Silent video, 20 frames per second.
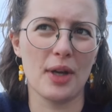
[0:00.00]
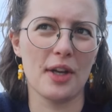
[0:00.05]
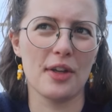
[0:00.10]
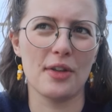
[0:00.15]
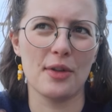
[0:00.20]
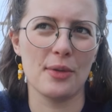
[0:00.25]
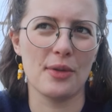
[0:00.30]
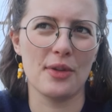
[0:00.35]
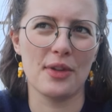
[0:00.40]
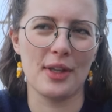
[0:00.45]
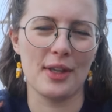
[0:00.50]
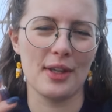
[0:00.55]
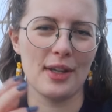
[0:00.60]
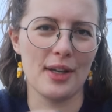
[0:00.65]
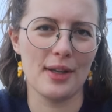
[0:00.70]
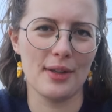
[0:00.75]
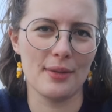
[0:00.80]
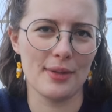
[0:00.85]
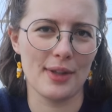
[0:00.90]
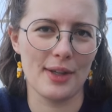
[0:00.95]
I do not think
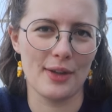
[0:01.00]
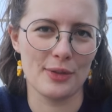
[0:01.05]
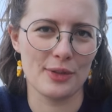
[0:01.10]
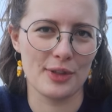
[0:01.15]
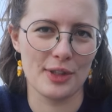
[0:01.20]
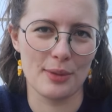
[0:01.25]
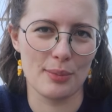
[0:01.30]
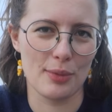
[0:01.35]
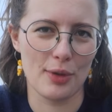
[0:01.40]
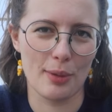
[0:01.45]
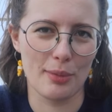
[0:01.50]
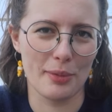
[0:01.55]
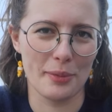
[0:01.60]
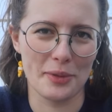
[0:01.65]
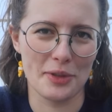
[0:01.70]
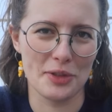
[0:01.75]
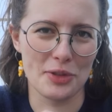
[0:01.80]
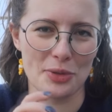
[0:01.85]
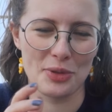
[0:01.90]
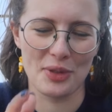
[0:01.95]
I, there's any problem
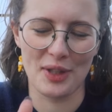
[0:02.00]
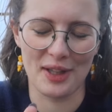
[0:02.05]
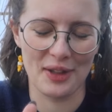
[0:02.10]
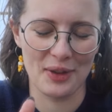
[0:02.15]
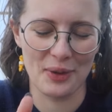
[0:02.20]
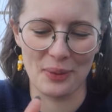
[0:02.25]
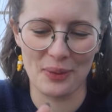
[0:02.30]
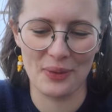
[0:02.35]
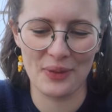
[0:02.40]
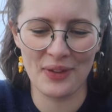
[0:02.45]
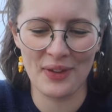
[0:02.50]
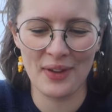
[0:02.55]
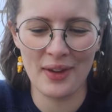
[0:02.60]
in using those.